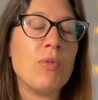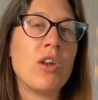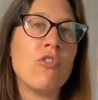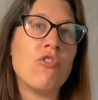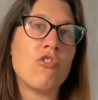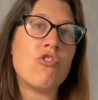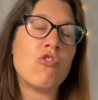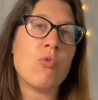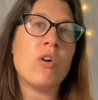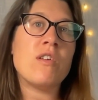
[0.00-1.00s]
that are just
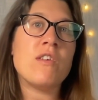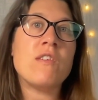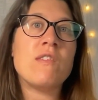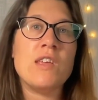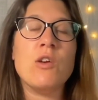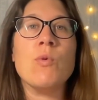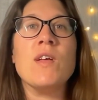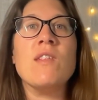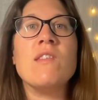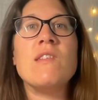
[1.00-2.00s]
short,
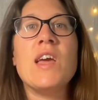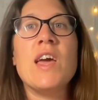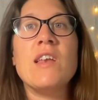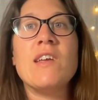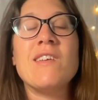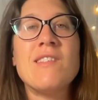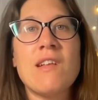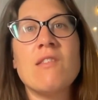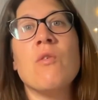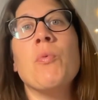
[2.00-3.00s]
sequenced, and
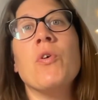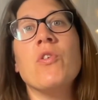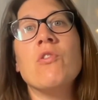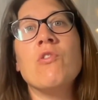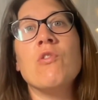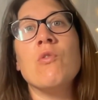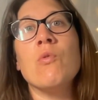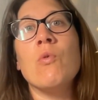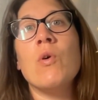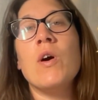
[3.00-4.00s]
accessible
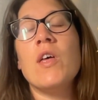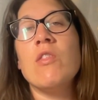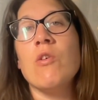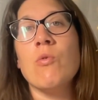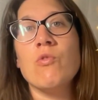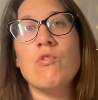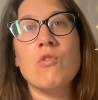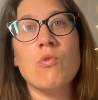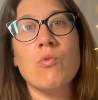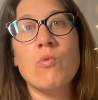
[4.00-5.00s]
to those
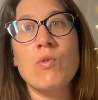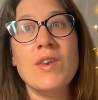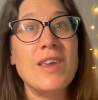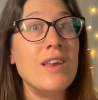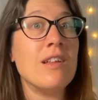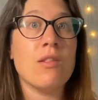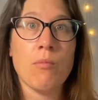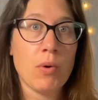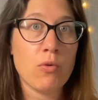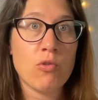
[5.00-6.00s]
who need it the
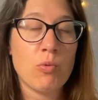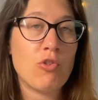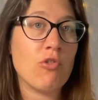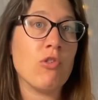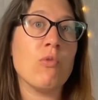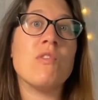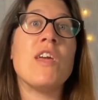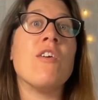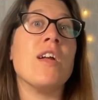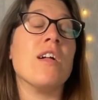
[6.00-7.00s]
most, which are those
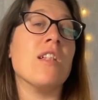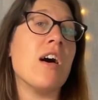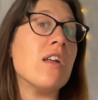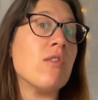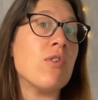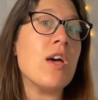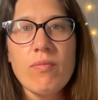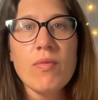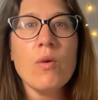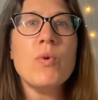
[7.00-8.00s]
carrying a lot of.
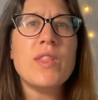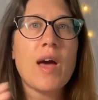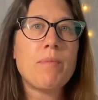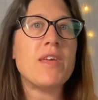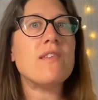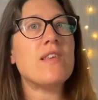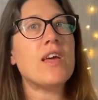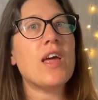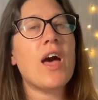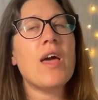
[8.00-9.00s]
With that being
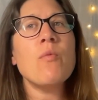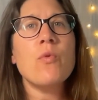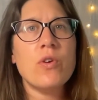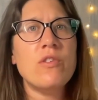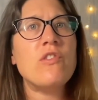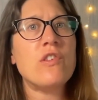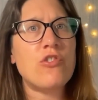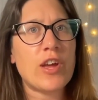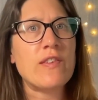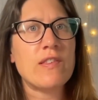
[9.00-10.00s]
said, I would
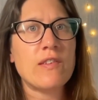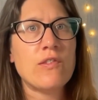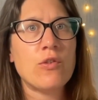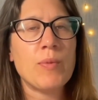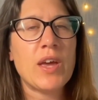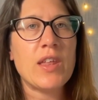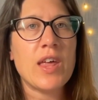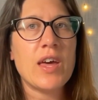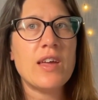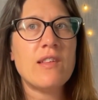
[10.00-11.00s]
suggest this to my
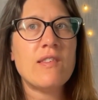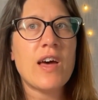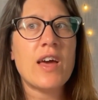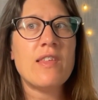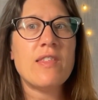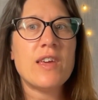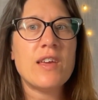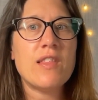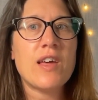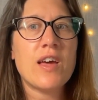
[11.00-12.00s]
clients. I
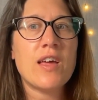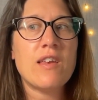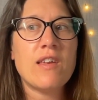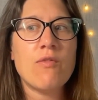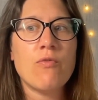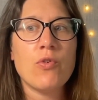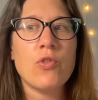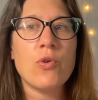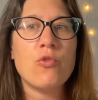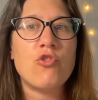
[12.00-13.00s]
think that for
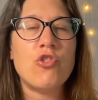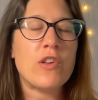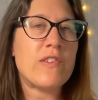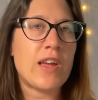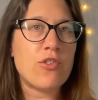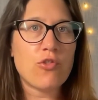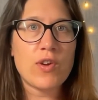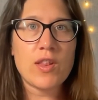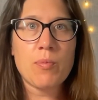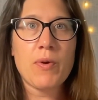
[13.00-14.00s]
those just
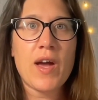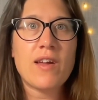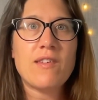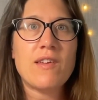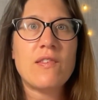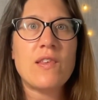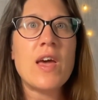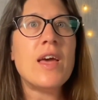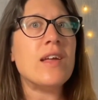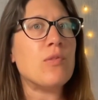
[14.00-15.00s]
entering the practice,
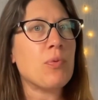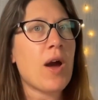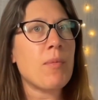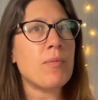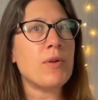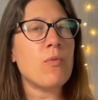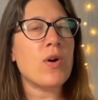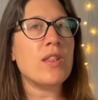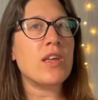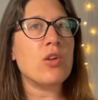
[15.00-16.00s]
it's probably
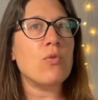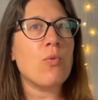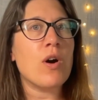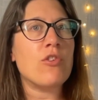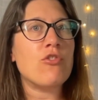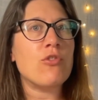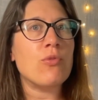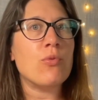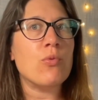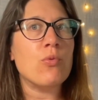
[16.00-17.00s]
one that you'd want
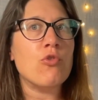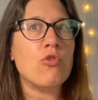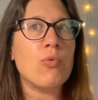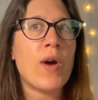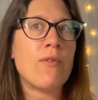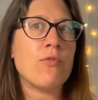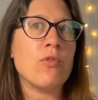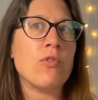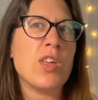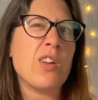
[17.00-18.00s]
to do
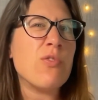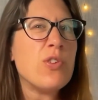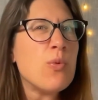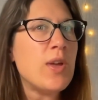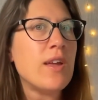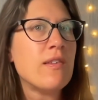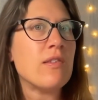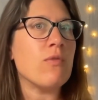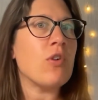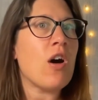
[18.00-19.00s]
after like a few weeks
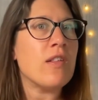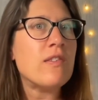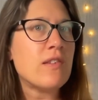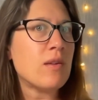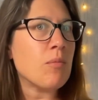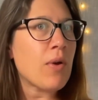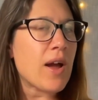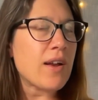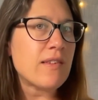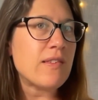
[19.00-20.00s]
of constant
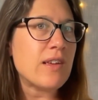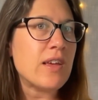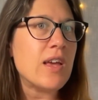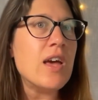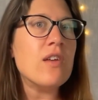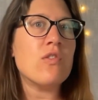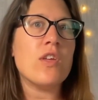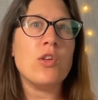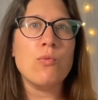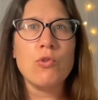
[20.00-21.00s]
practicing so
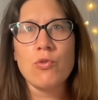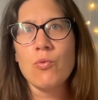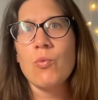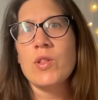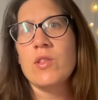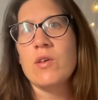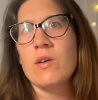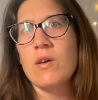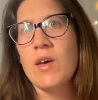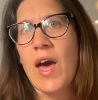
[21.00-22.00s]
that you knew what
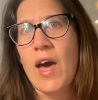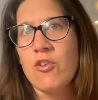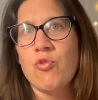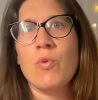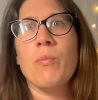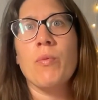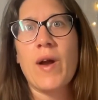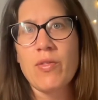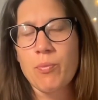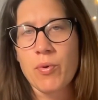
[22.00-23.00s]
the actual
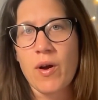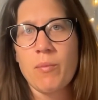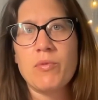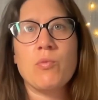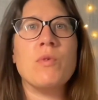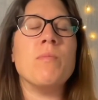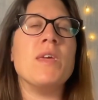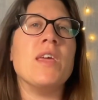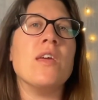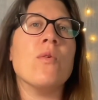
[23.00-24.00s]
breath prompts would
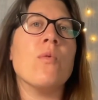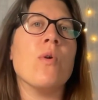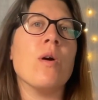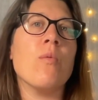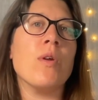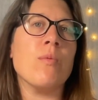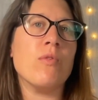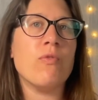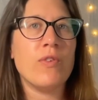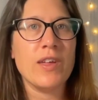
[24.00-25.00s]
be or what it
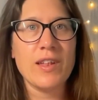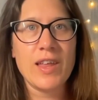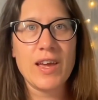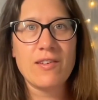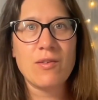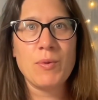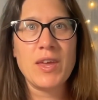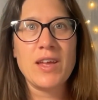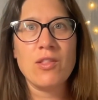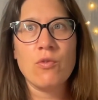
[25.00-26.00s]
would feel like to
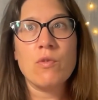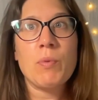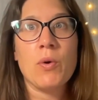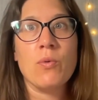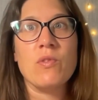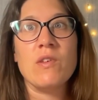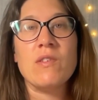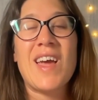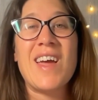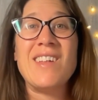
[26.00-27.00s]
be in those
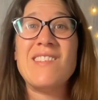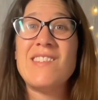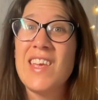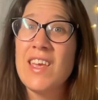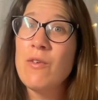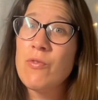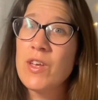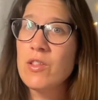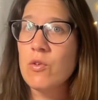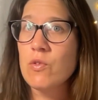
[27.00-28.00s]
poses and safe
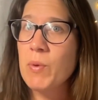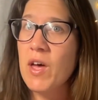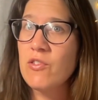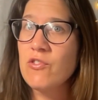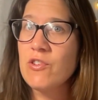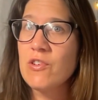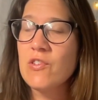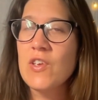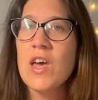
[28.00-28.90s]
in those postures.